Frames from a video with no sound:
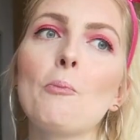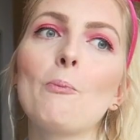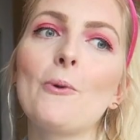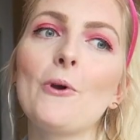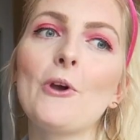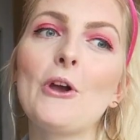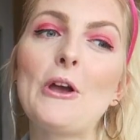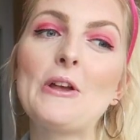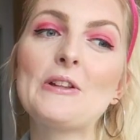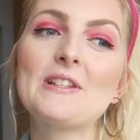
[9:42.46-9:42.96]

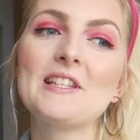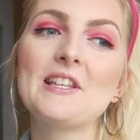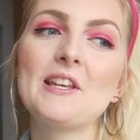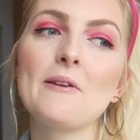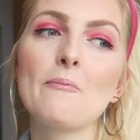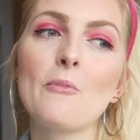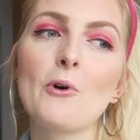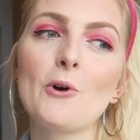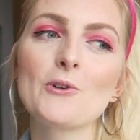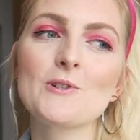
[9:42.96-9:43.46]
But the
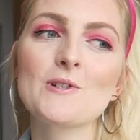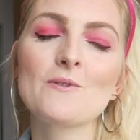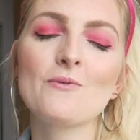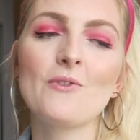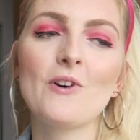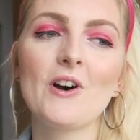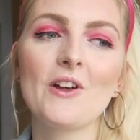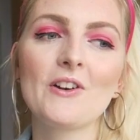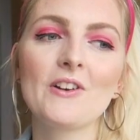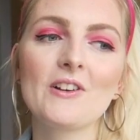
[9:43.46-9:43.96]
most
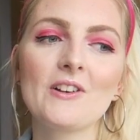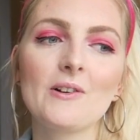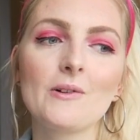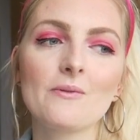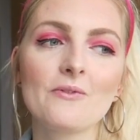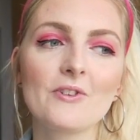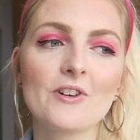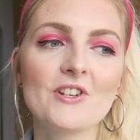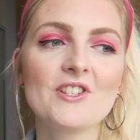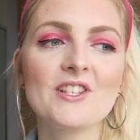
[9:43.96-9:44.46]
fun
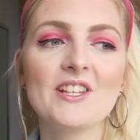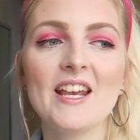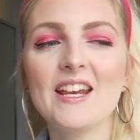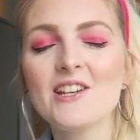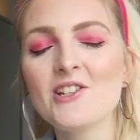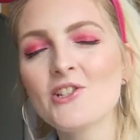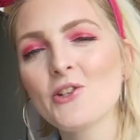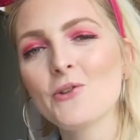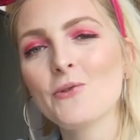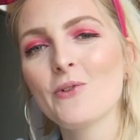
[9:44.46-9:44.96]

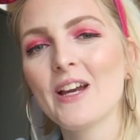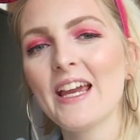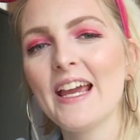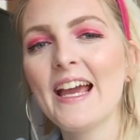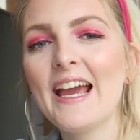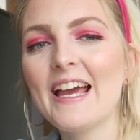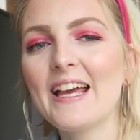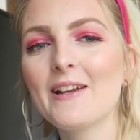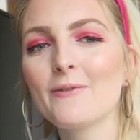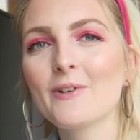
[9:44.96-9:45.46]
conversation we
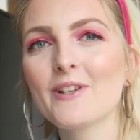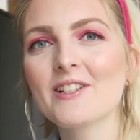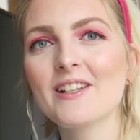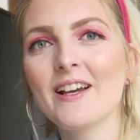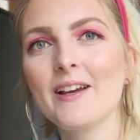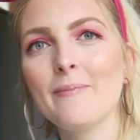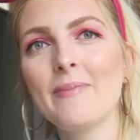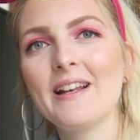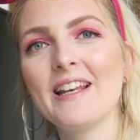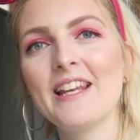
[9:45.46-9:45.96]
had was,
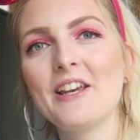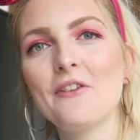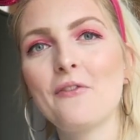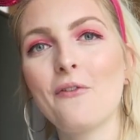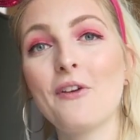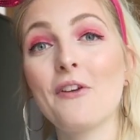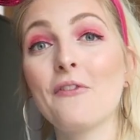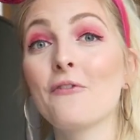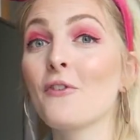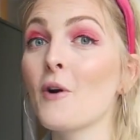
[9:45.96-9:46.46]
I believe,
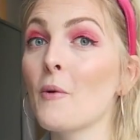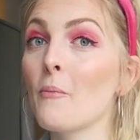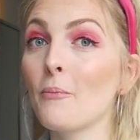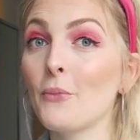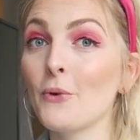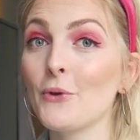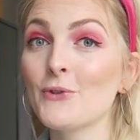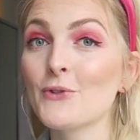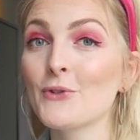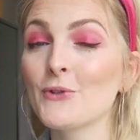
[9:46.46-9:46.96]
with
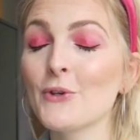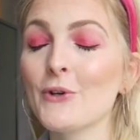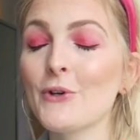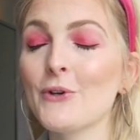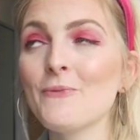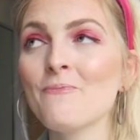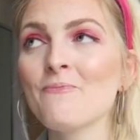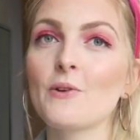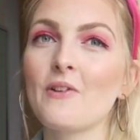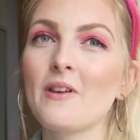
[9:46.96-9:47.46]

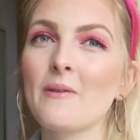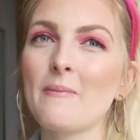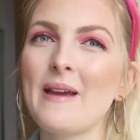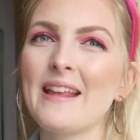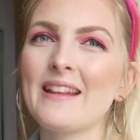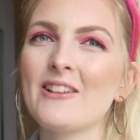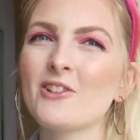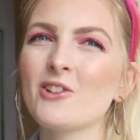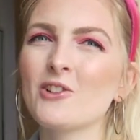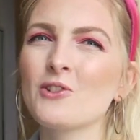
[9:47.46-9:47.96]
Rapunzel. So we
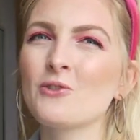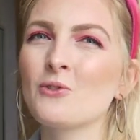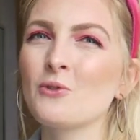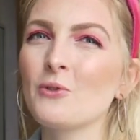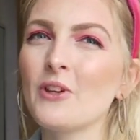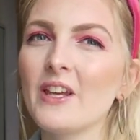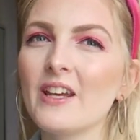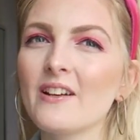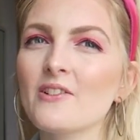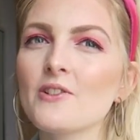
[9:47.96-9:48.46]
met her
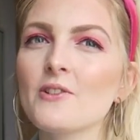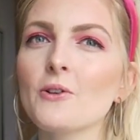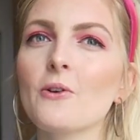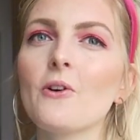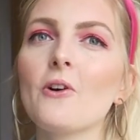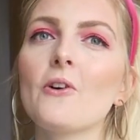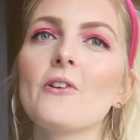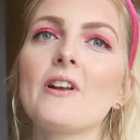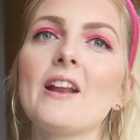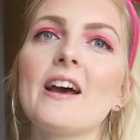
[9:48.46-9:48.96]
2 years
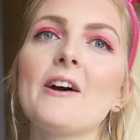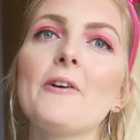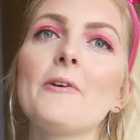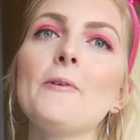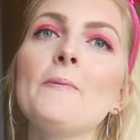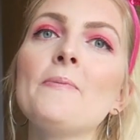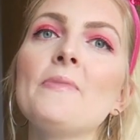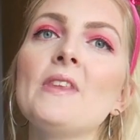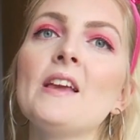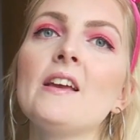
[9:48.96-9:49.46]
ago
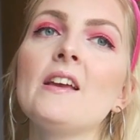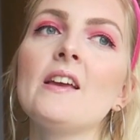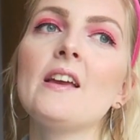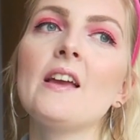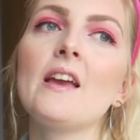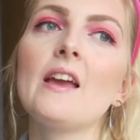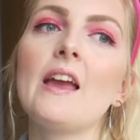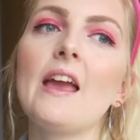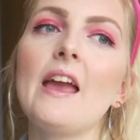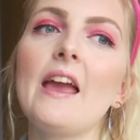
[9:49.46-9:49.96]
now.
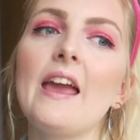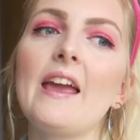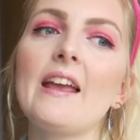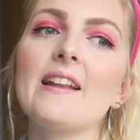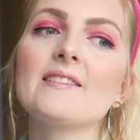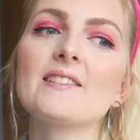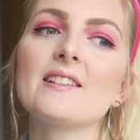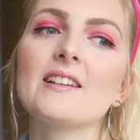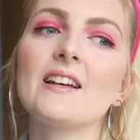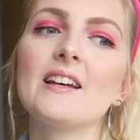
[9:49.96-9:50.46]

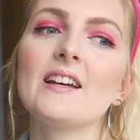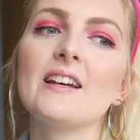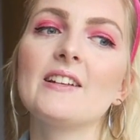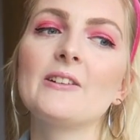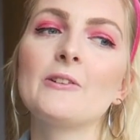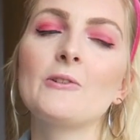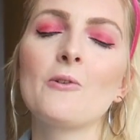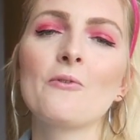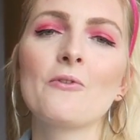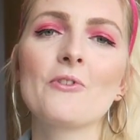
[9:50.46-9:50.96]
And
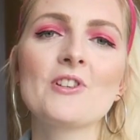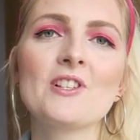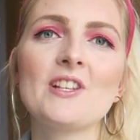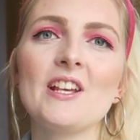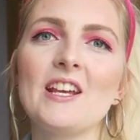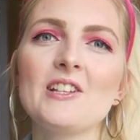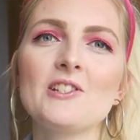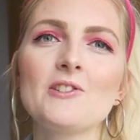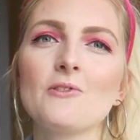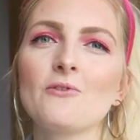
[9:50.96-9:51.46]
the
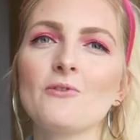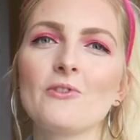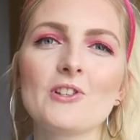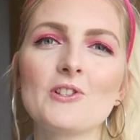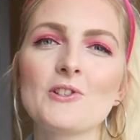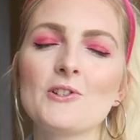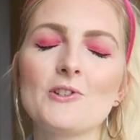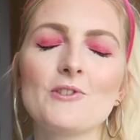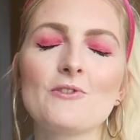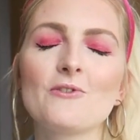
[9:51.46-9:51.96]
conversation
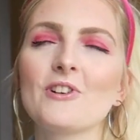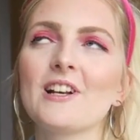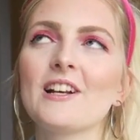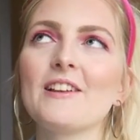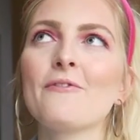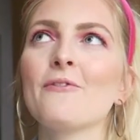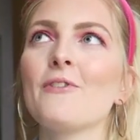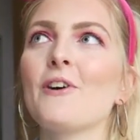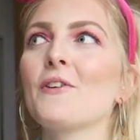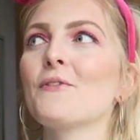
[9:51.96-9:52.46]
was just really
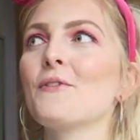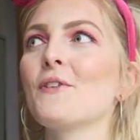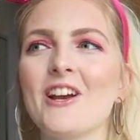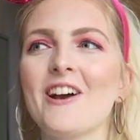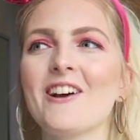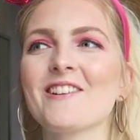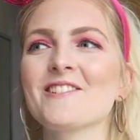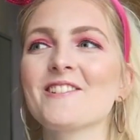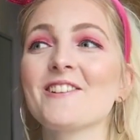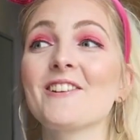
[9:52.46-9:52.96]
fun. She
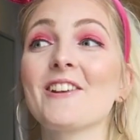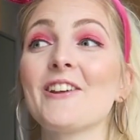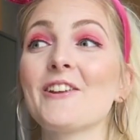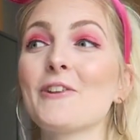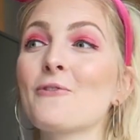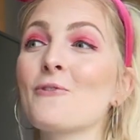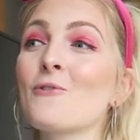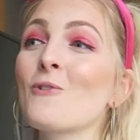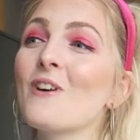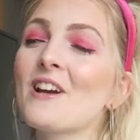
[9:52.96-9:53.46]
asked a
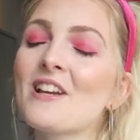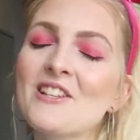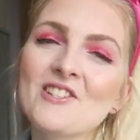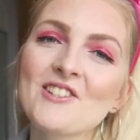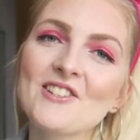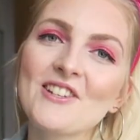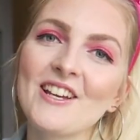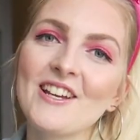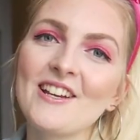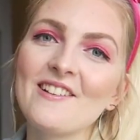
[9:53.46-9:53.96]
lot of
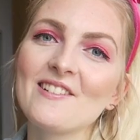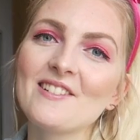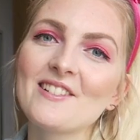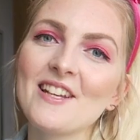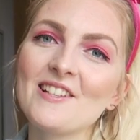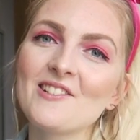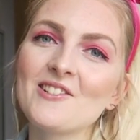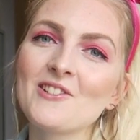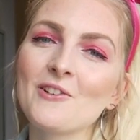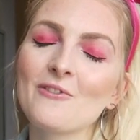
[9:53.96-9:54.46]
questions
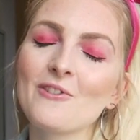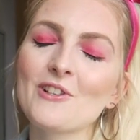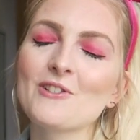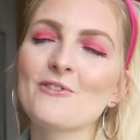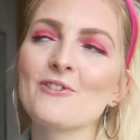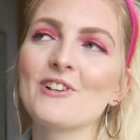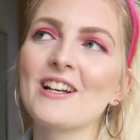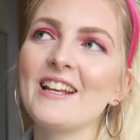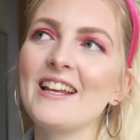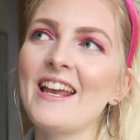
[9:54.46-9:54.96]
and she was
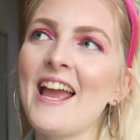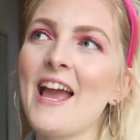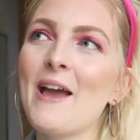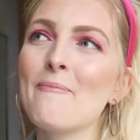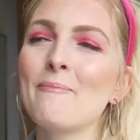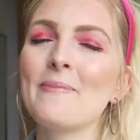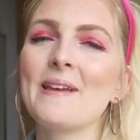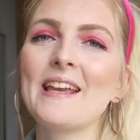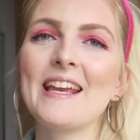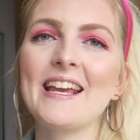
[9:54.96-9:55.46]
really
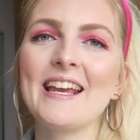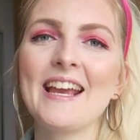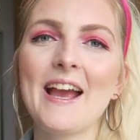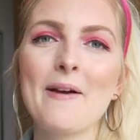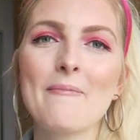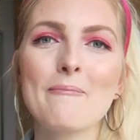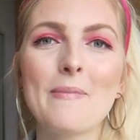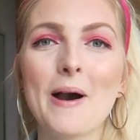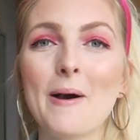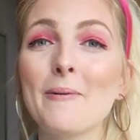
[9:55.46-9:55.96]
happy
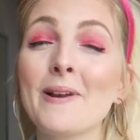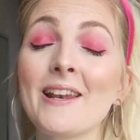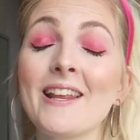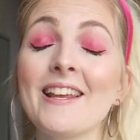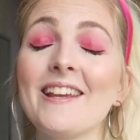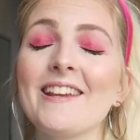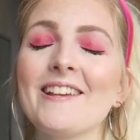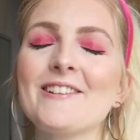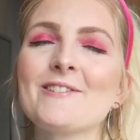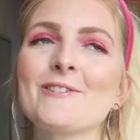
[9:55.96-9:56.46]
and
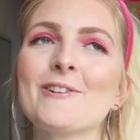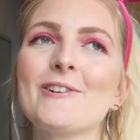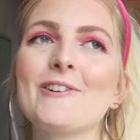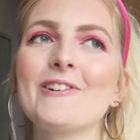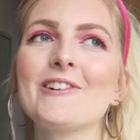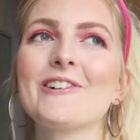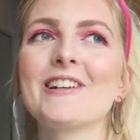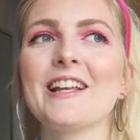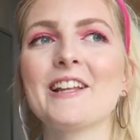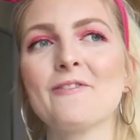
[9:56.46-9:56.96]
bubbly,
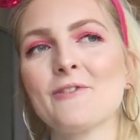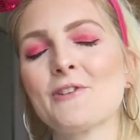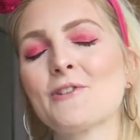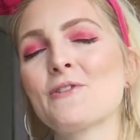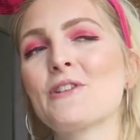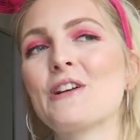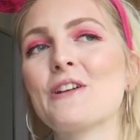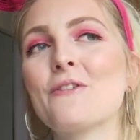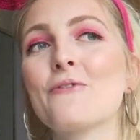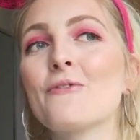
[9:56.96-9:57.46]
so that
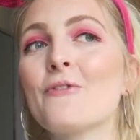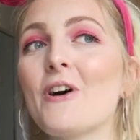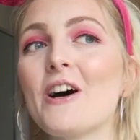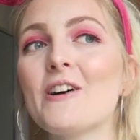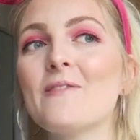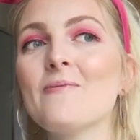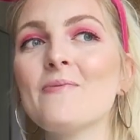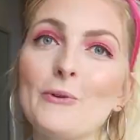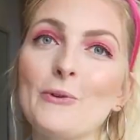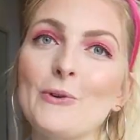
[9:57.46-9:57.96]
was really
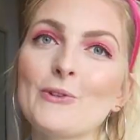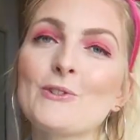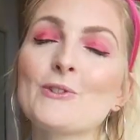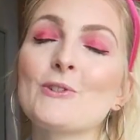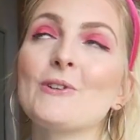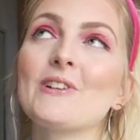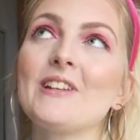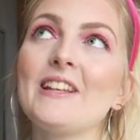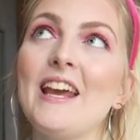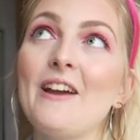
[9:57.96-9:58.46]
fun.
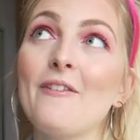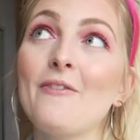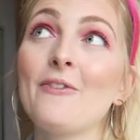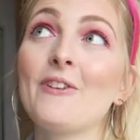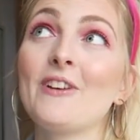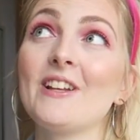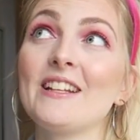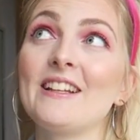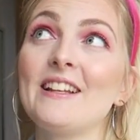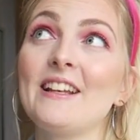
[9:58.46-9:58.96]
Also
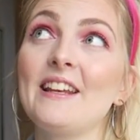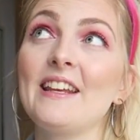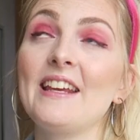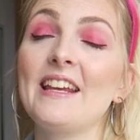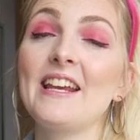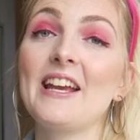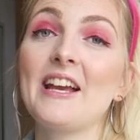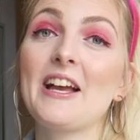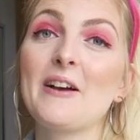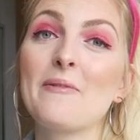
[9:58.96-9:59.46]

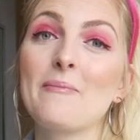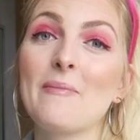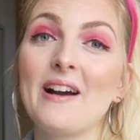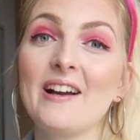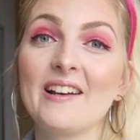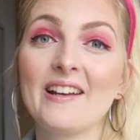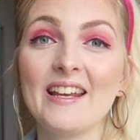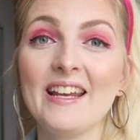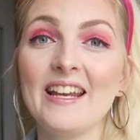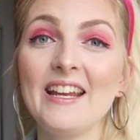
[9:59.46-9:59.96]
definitely
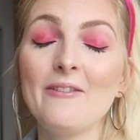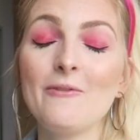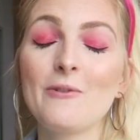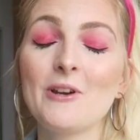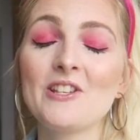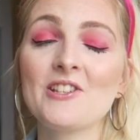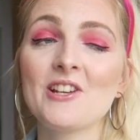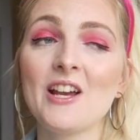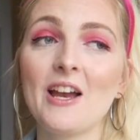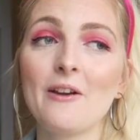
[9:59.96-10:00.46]
Marie,
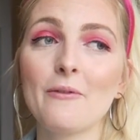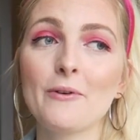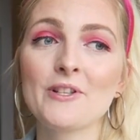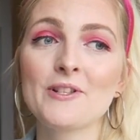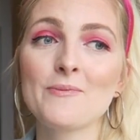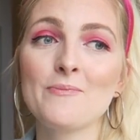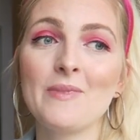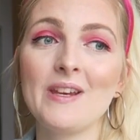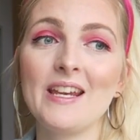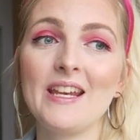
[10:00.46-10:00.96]
which I
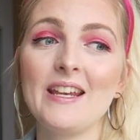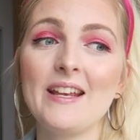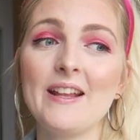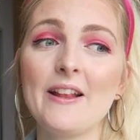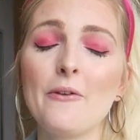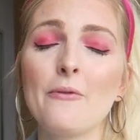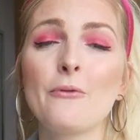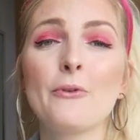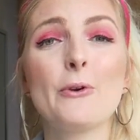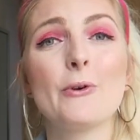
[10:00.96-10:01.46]
was
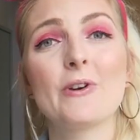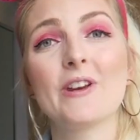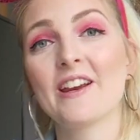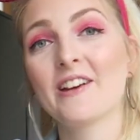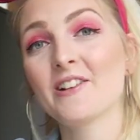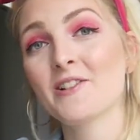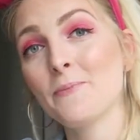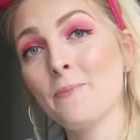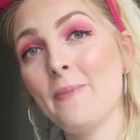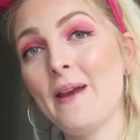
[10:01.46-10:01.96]
meet a few
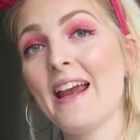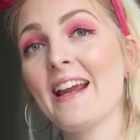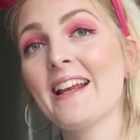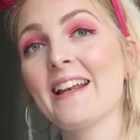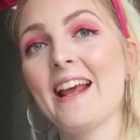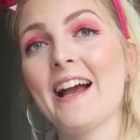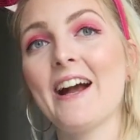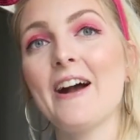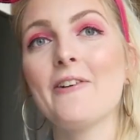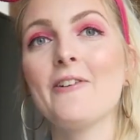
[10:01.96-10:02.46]
years back
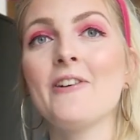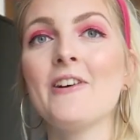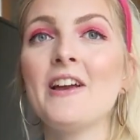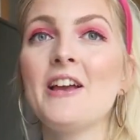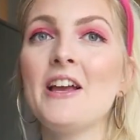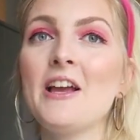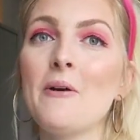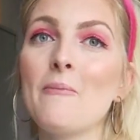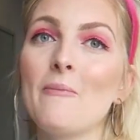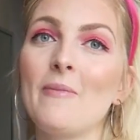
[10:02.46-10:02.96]
now.
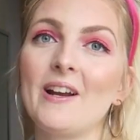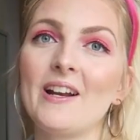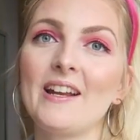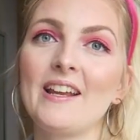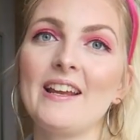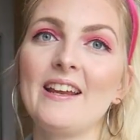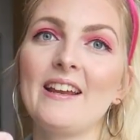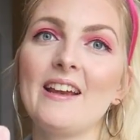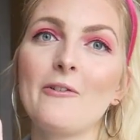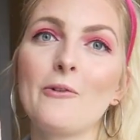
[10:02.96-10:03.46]

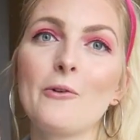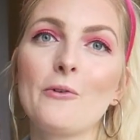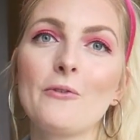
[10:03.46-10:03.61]
Marie,